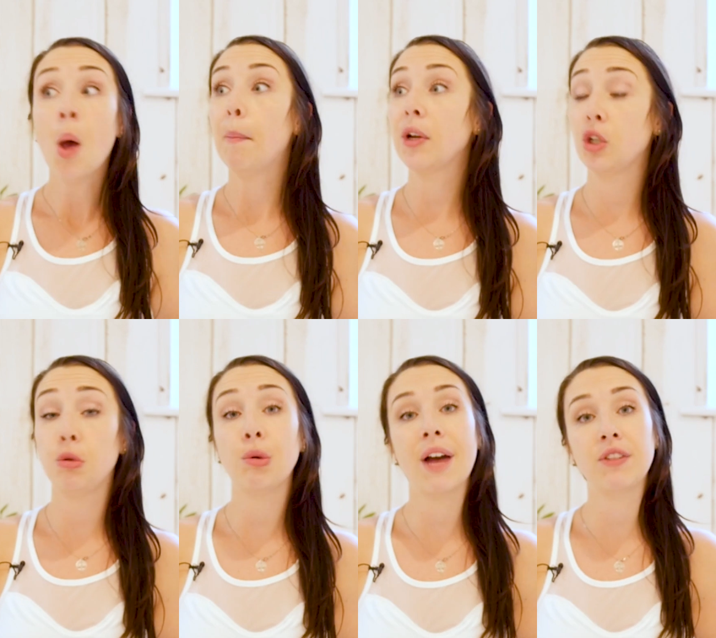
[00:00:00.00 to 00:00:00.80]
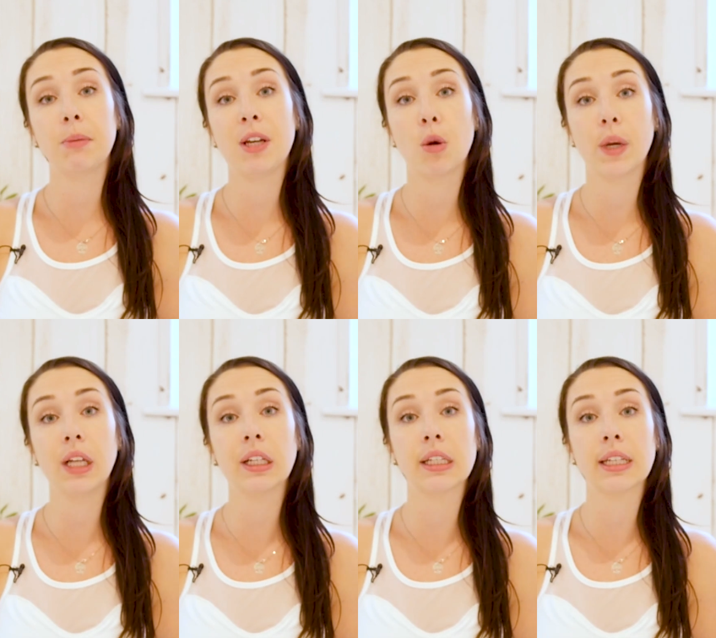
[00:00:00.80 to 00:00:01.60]
but you do have to be a
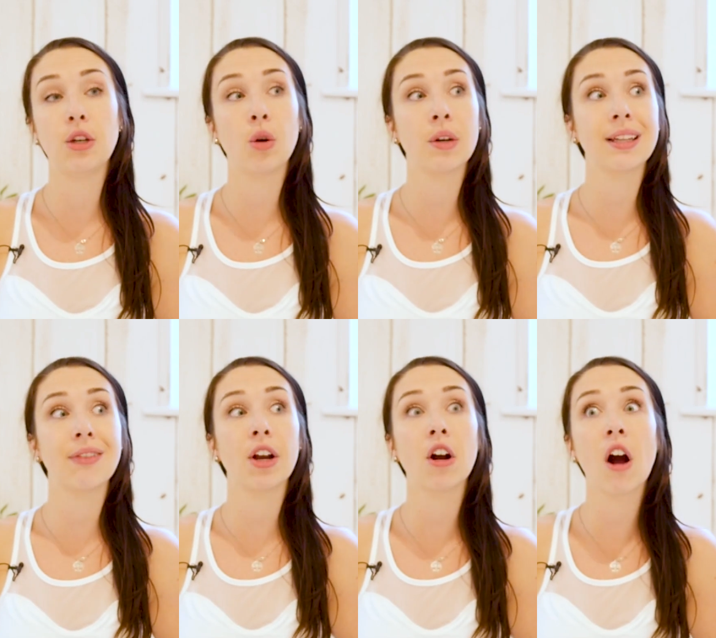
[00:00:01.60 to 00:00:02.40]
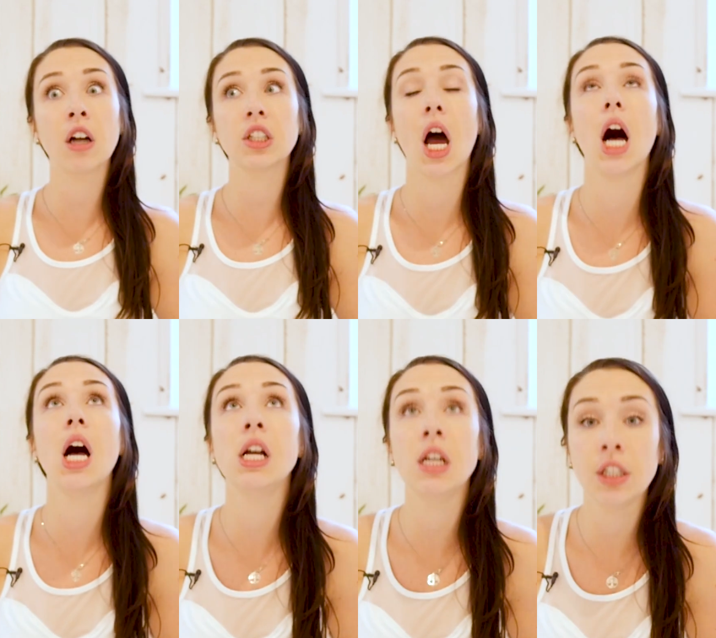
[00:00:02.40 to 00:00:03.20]
realist and notice that there are
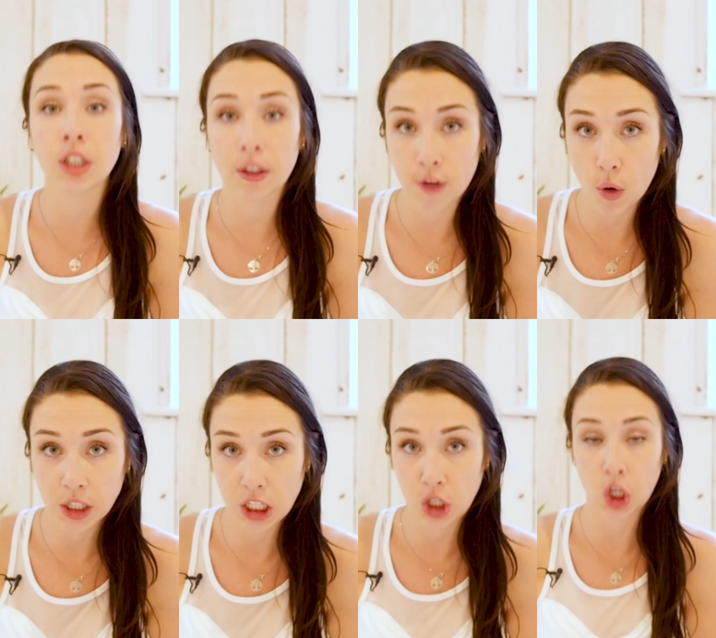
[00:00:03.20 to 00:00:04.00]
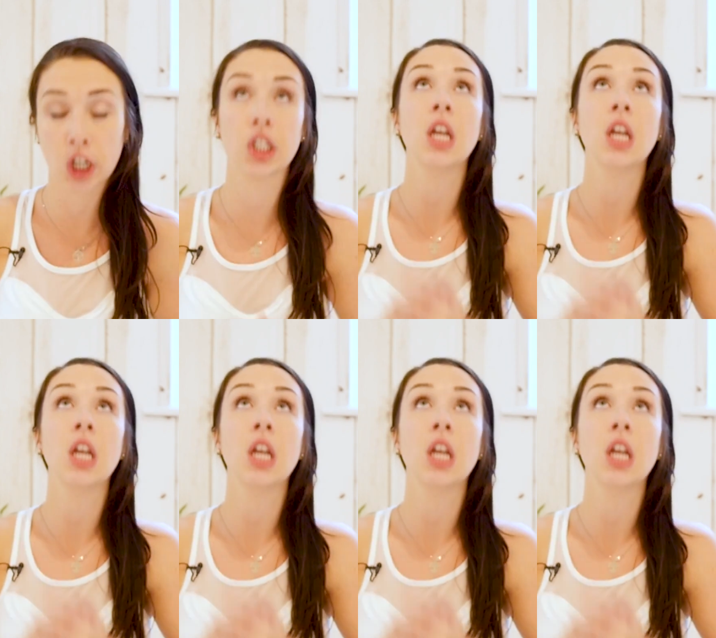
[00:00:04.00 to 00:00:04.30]
tons of yoga teachers,